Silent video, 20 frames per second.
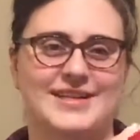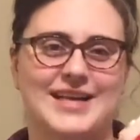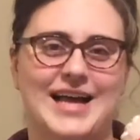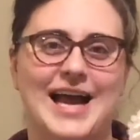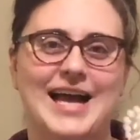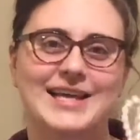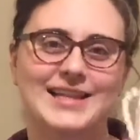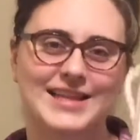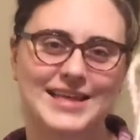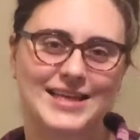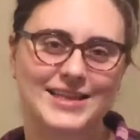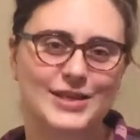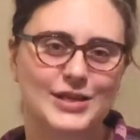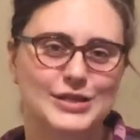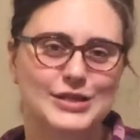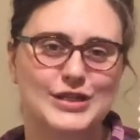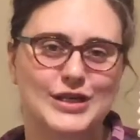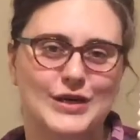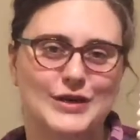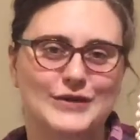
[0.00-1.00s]
I think they're
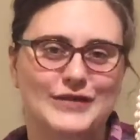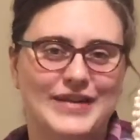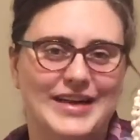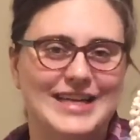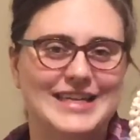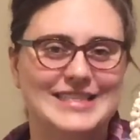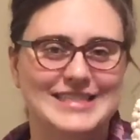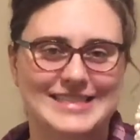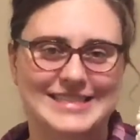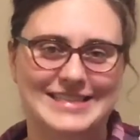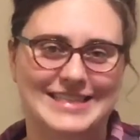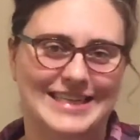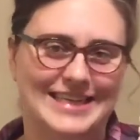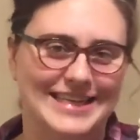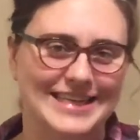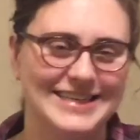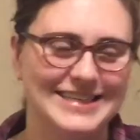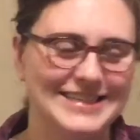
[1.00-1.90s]
so fancy.